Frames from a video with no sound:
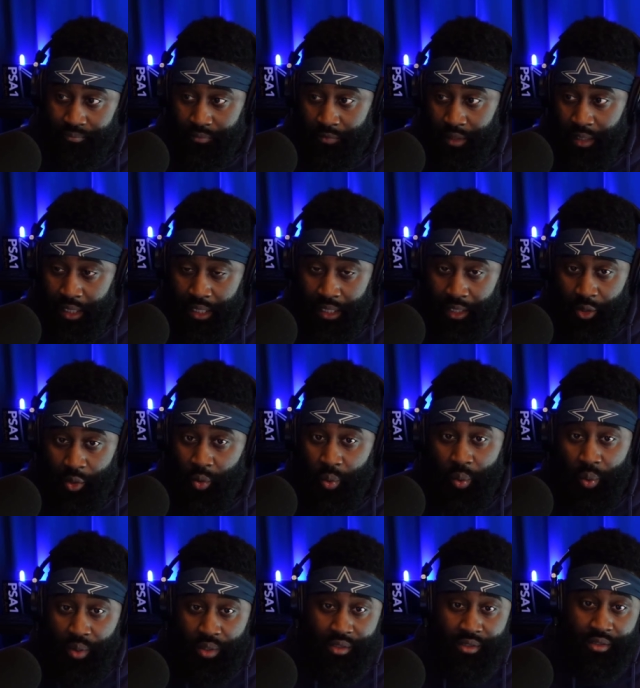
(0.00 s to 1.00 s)
And, of
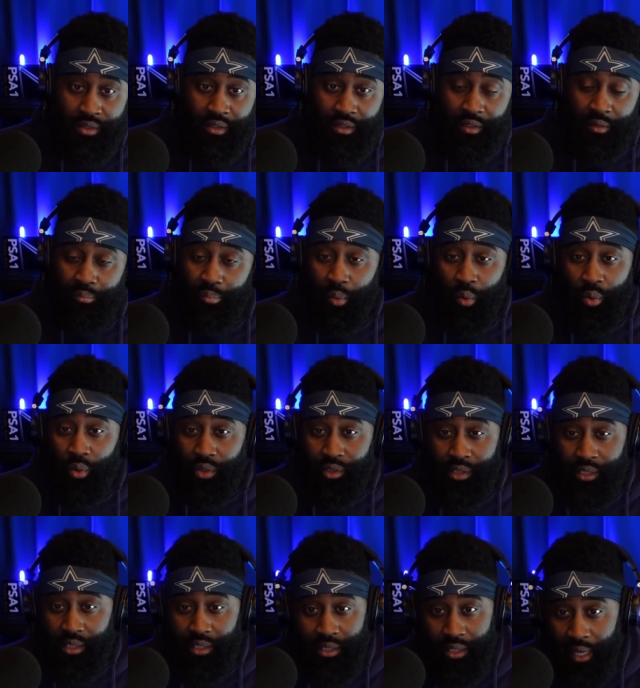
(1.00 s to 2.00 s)
course, the
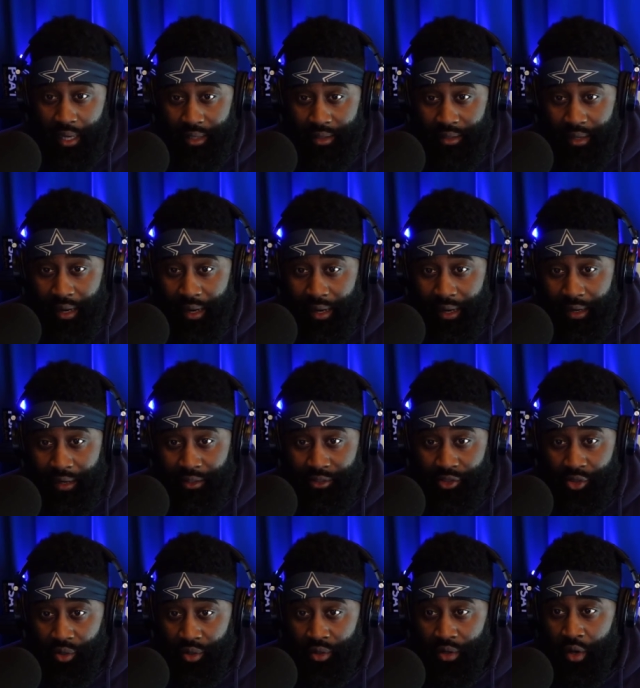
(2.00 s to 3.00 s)
Boise State ties
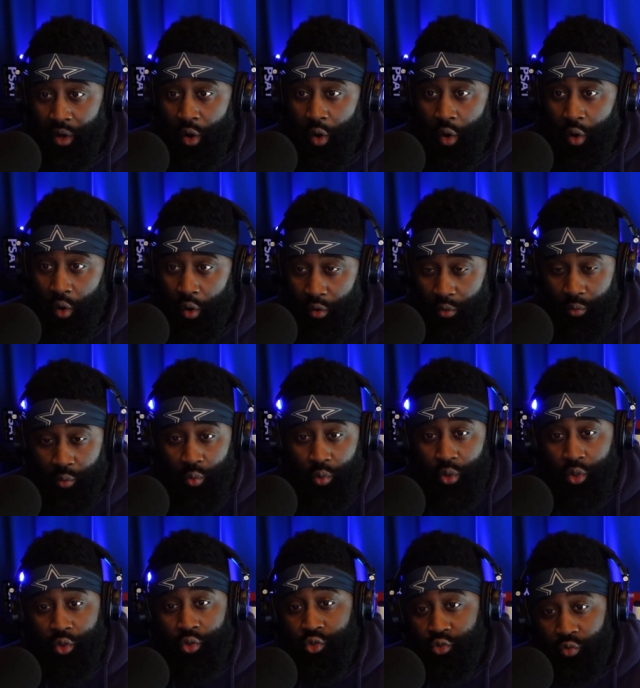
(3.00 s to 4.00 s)
are, are
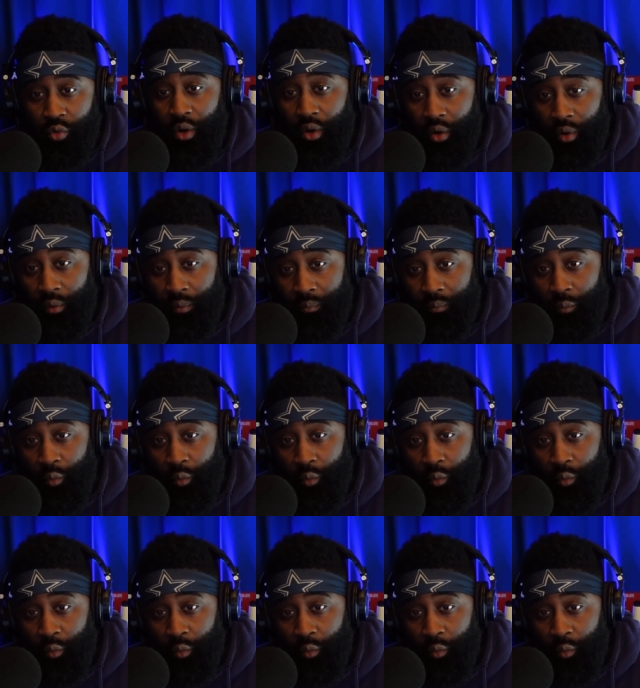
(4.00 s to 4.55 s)
real strong.